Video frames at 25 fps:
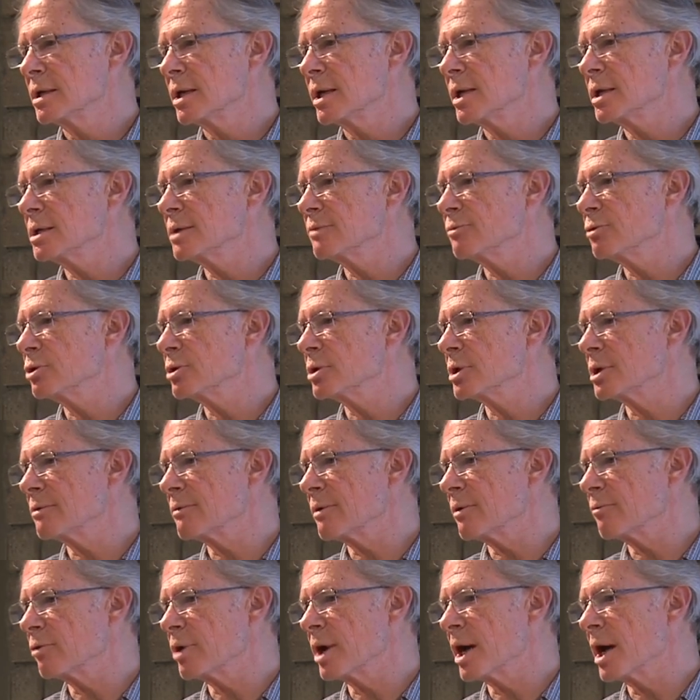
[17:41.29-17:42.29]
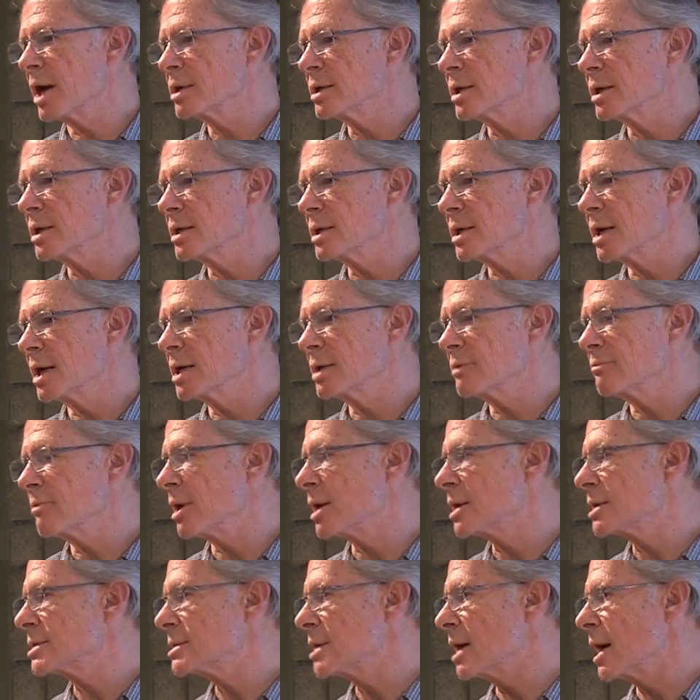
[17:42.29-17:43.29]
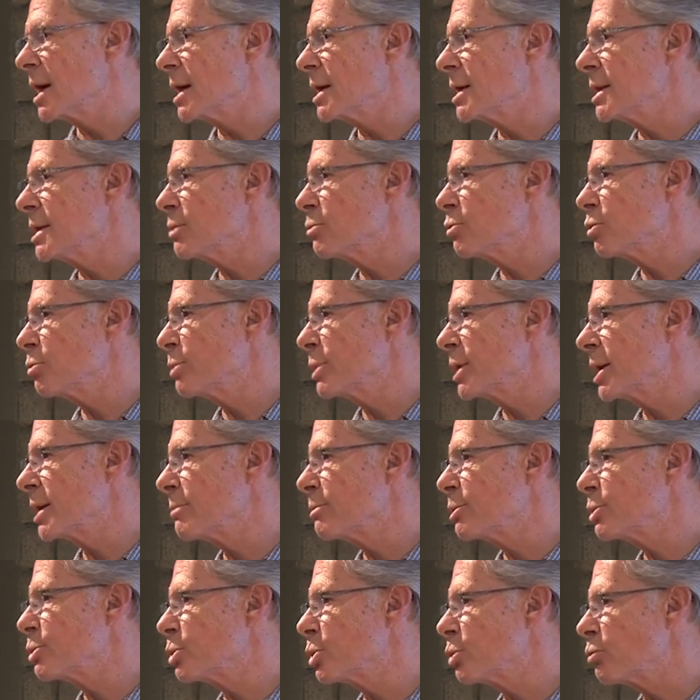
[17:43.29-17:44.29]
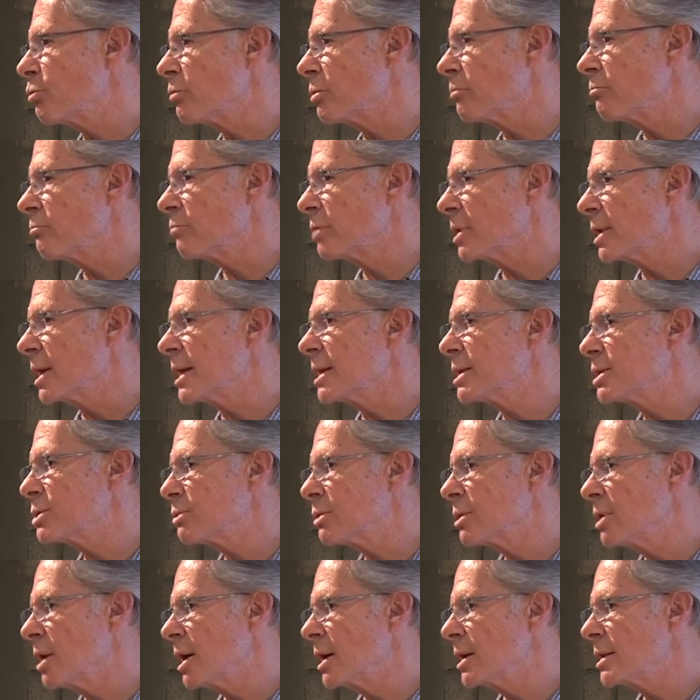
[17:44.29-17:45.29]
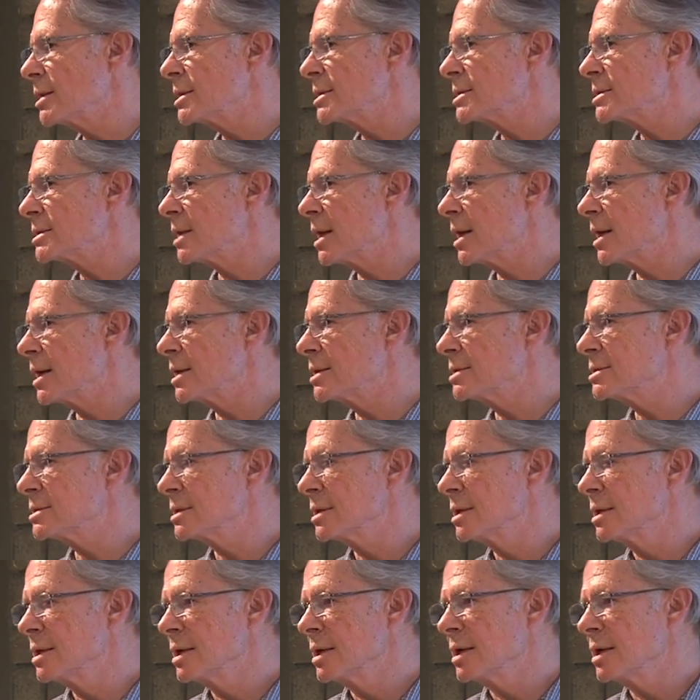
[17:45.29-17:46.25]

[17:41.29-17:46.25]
any of you that have ever had any kind of anxiety will be able to re relate to a lot of these slides.